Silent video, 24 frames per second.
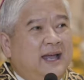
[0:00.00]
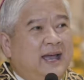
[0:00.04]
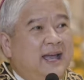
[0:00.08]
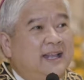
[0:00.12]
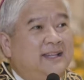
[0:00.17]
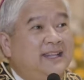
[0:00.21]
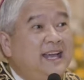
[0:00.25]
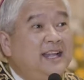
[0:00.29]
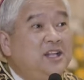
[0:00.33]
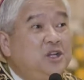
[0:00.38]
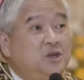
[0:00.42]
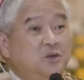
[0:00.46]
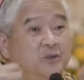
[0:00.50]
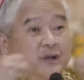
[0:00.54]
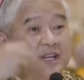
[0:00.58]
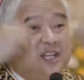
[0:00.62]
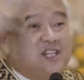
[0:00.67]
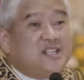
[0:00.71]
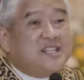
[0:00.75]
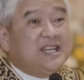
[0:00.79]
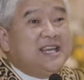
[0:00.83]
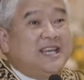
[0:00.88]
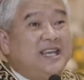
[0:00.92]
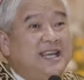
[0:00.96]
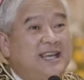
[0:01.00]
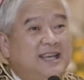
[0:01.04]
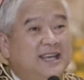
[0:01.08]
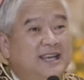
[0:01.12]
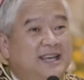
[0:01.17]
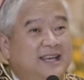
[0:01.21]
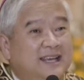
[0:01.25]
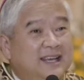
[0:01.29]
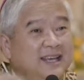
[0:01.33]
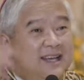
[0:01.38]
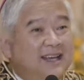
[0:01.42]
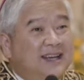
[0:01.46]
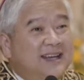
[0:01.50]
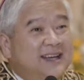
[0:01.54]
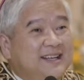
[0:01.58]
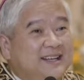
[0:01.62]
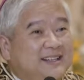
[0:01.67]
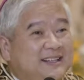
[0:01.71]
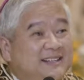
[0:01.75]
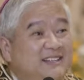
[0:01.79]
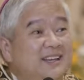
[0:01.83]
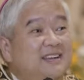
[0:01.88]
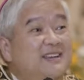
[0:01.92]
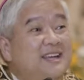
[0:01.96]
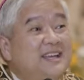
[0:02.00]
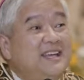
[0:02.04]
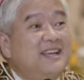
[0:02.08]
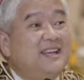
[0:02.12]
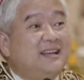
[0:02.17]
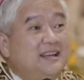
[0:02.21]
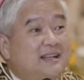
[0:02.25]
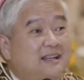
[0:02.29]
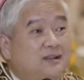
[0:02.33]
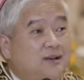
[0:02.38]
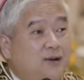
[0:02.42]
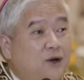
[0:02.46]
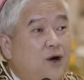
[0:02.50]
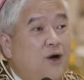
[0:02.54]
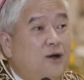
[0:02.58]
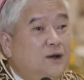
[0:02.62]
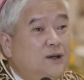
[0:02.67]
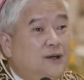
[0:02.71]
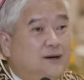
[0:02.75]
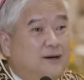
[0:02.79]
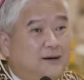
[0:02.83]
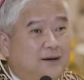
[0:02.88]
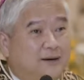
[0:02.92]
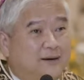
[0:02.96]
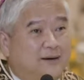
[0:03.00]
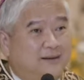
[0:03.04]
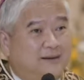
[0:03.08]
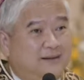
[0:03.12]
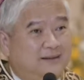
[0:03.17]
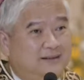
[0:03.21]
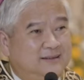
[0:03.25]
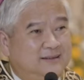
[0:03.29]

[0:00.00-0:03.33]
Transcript: and then you will see the real color.